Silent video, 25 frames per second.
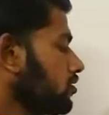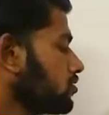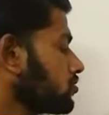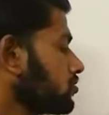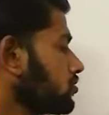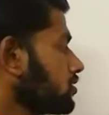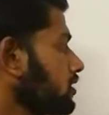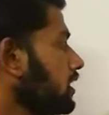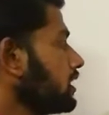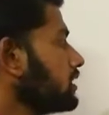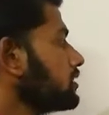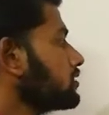
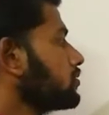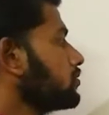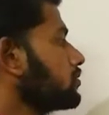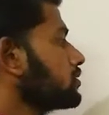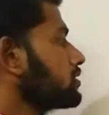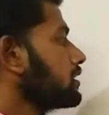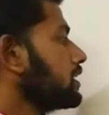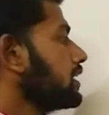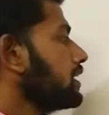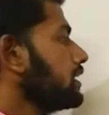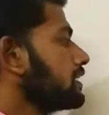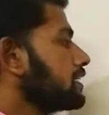So that
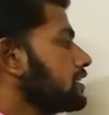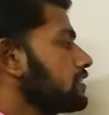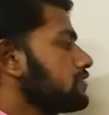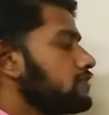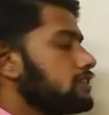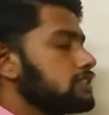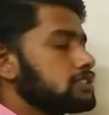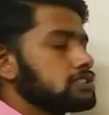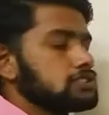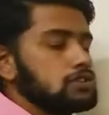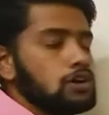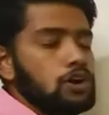cosecant
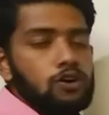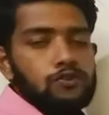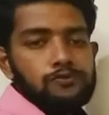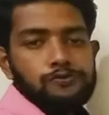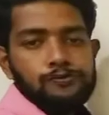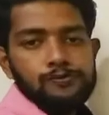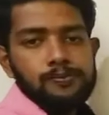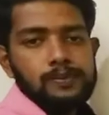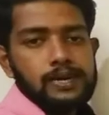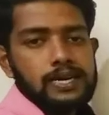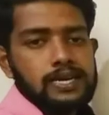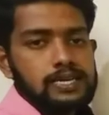inverse
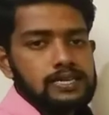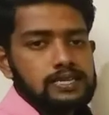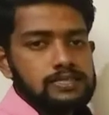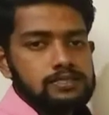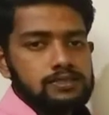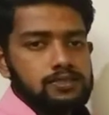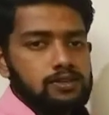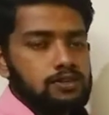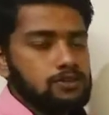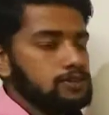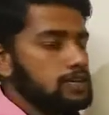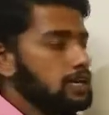of
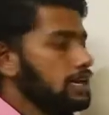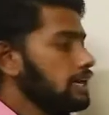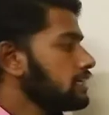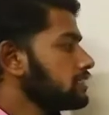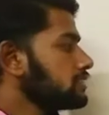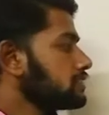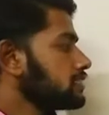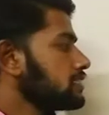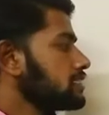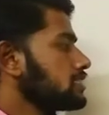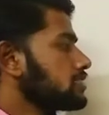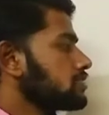minus of
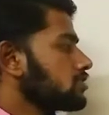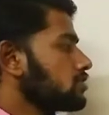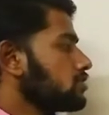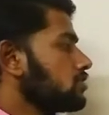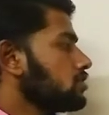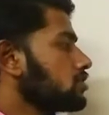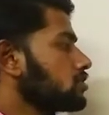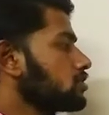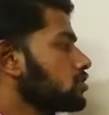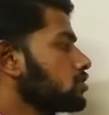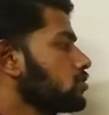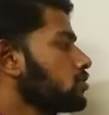x is
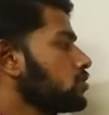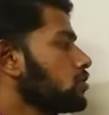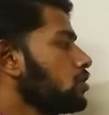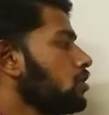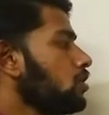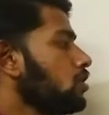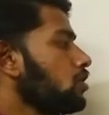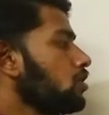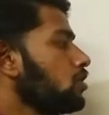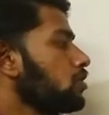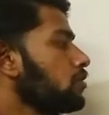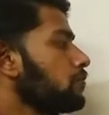equal to
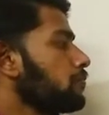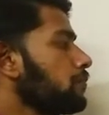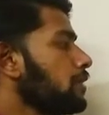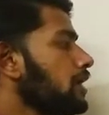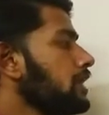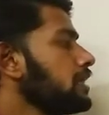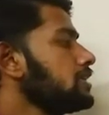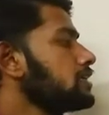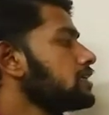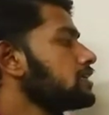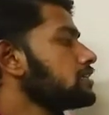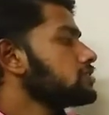
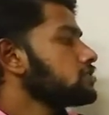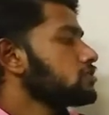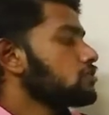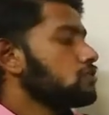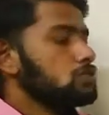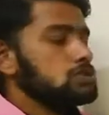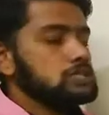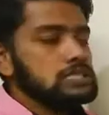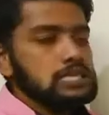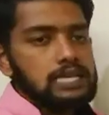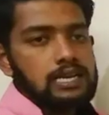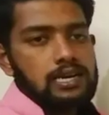minus
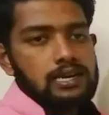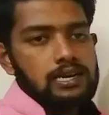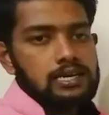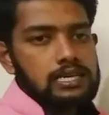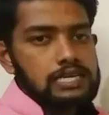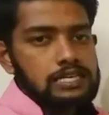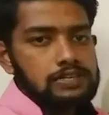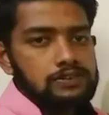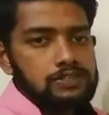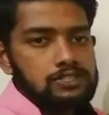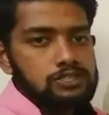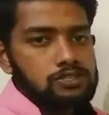cosecant
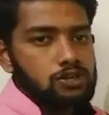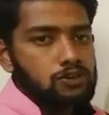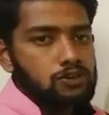inverse